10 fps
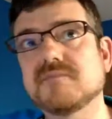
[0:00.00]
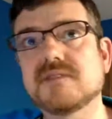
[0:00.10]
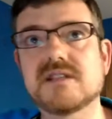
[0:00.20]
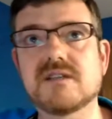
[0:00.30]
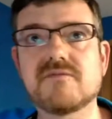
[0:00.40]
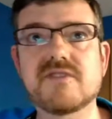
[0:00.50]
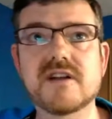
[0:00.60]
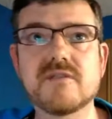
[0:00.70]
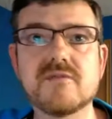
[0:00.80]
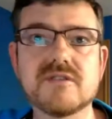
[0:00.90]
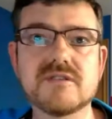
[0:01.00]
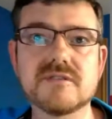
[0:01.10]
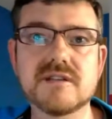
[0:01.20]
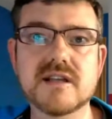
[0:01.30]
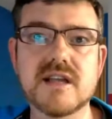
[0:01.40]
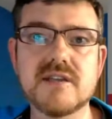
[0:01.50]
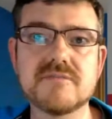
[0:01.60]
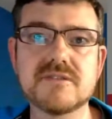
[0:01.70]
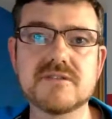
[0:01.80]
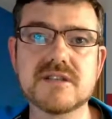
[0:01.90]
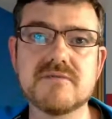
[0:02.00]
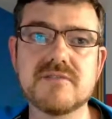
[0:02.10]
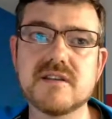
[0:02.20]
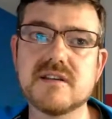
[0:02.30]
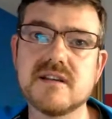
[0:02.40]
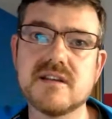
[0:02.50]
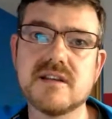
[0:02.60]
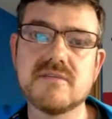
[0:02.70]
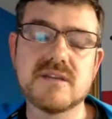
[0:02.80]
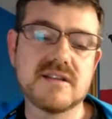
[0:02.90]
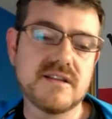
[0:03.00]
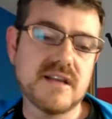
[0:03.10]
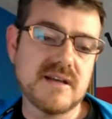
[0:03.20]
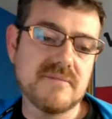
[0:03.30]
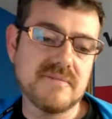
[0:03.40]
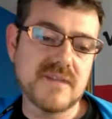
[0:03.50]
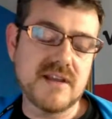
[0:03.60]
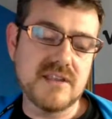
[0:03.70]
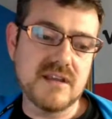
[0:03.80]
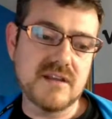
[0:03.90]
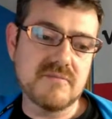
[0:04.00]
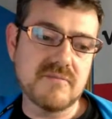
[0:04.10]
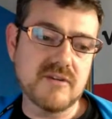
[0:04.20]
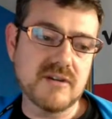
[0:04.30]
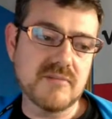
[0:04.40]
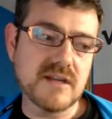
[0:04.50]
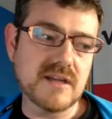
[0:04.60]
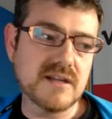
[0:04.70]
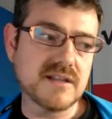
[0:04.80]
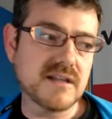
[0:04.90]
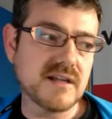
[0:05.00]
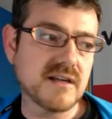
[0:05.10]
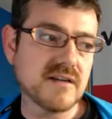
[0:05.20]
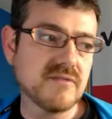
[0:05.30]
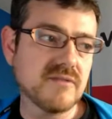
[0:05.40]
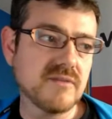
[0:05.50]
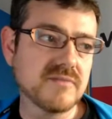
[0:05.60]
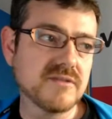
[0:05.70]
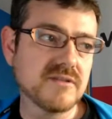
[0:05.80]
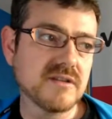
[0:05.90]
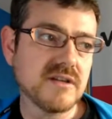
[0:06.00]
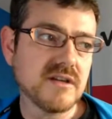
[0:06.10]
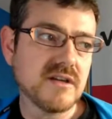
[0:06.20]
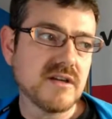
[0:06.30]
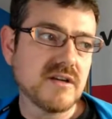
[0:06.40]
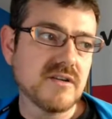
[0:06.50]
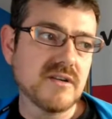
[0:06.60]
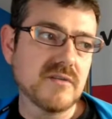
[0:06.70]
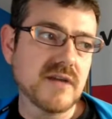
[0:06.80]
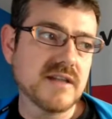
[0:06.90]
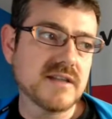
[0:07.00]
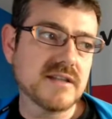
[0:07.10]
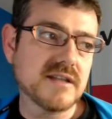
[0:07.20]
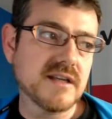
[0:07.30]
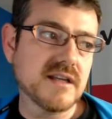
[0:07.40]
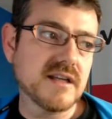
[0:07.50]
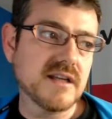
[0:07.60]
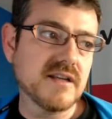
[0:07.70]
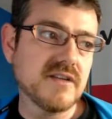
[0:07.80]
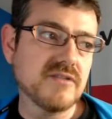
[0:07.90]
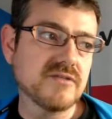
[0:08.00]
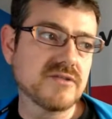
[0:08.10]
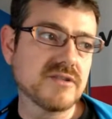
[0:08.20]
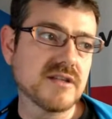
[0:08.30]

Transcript: some framework comes or something. But yeah, I think Polymer is a good option. Otherwise, use